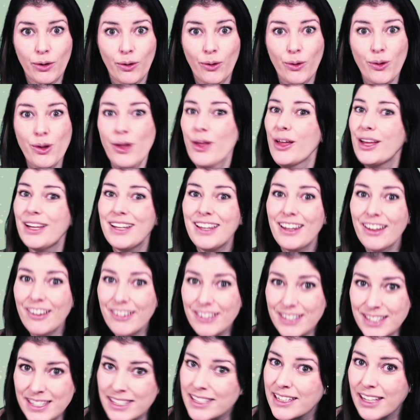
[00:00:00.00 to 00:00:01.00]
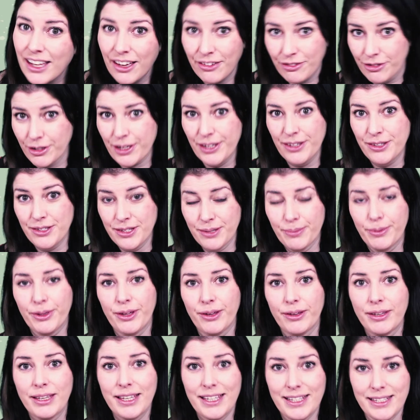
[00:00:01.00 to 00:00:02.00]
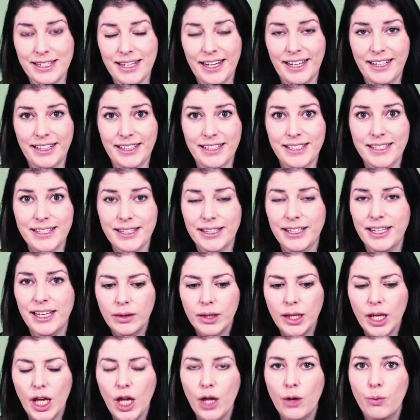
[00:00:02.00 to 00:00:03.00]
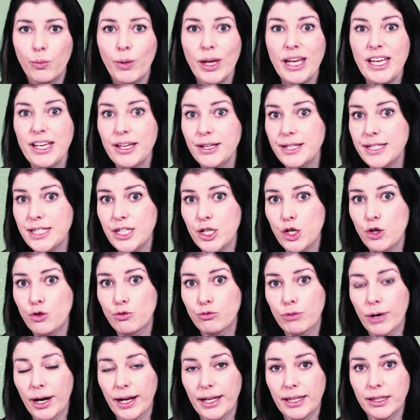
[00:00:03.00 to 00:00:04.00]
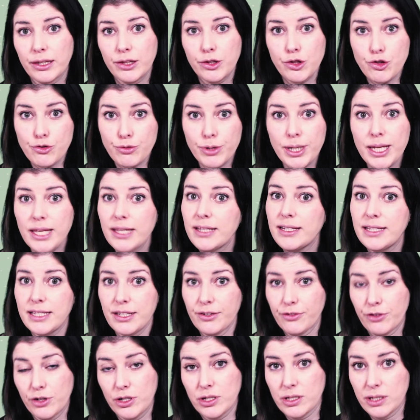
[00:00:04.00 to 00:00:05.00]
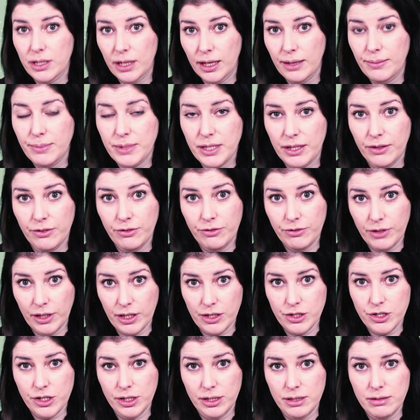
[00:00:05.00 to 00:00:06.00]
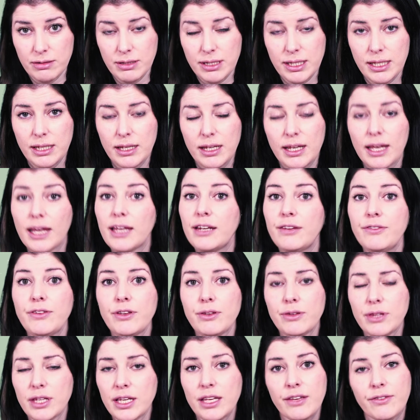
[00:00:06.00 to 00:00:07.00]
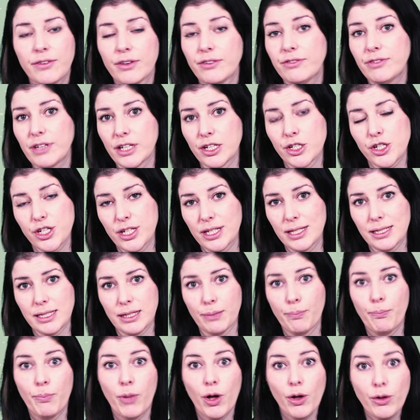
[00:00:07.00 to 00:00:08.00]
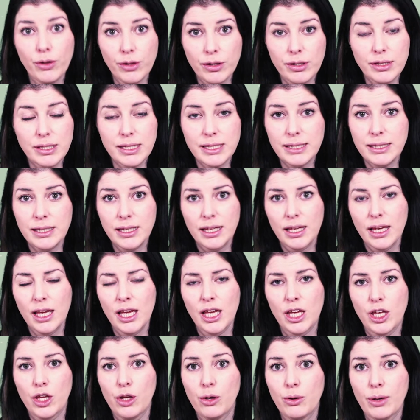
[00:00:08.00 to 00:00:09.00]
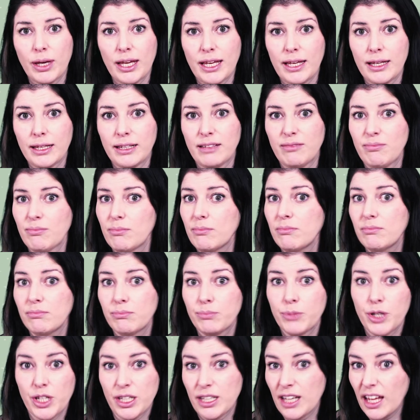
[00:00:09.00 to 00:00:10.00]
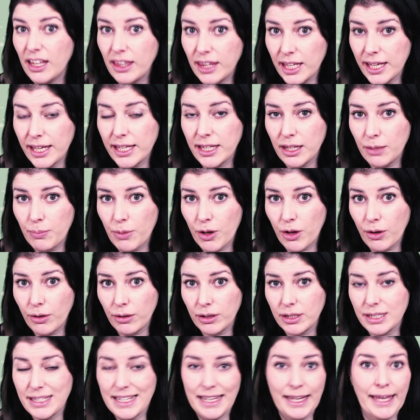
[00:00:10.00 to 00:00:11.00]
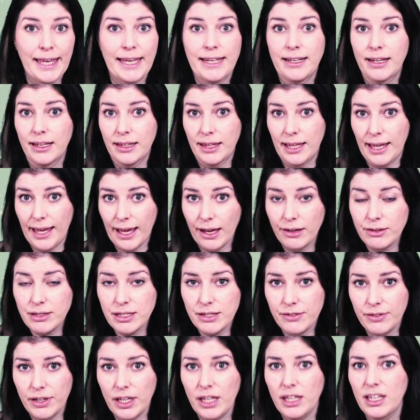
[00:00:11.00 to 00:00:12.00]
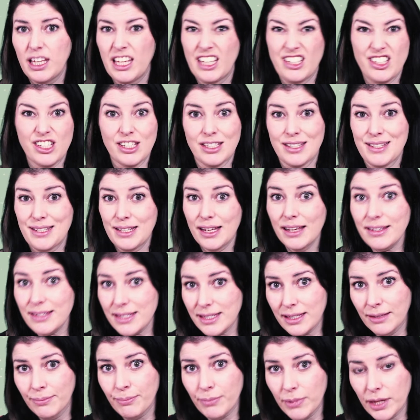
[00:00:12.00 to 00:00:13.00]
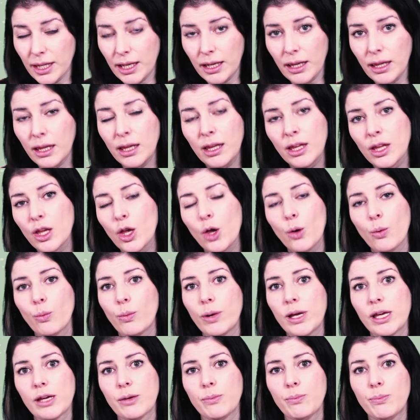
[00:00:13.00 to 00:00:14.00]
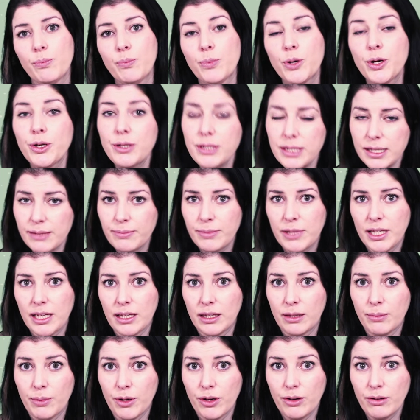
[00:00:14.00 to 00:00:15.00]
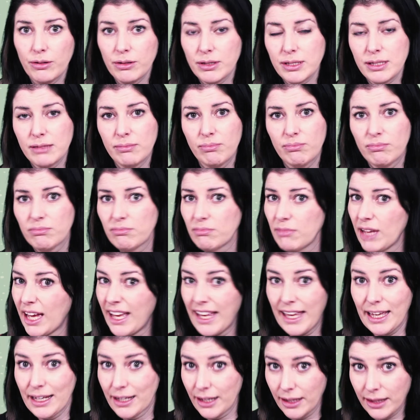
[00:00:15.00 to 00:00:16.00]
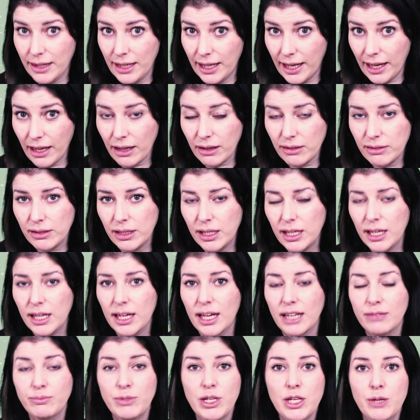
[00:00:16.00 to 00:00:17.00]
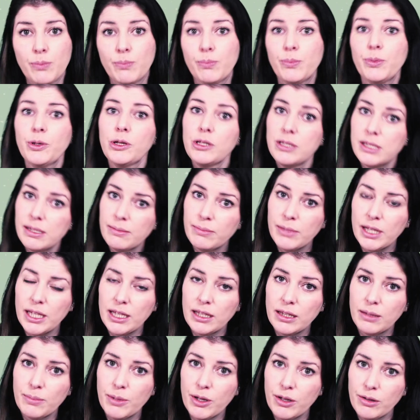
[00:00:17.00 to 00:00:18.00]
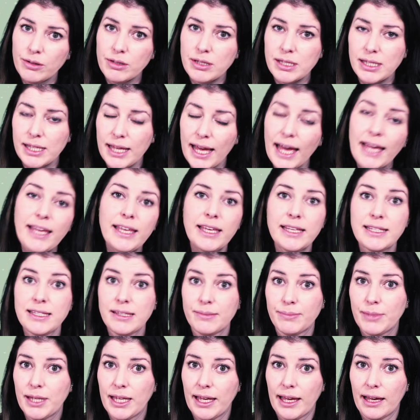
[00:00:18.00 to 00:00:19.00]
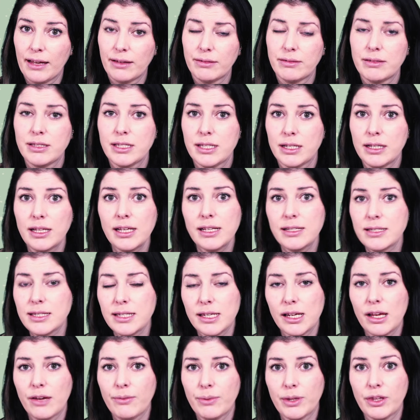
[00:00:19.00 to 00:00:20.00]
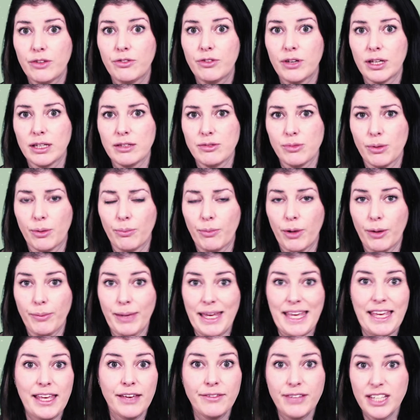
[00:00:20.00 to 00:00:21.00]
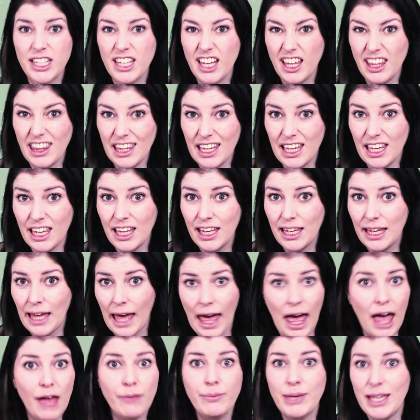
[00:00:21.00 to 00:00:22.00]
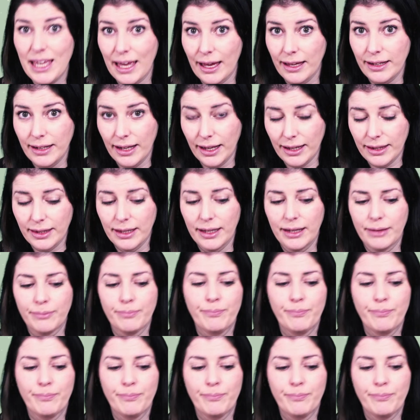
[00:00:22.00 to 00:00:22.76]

or lots of reusable containers. We're going to write 3 different types of functions. And if you think of a function as a box, you can put nothing in the box and get nothing out of it. It just does something. We can put something in the box and get nothing out, and we can put something in the box and get something out. So let's start with the first one, where we give it nothing and we get nothing.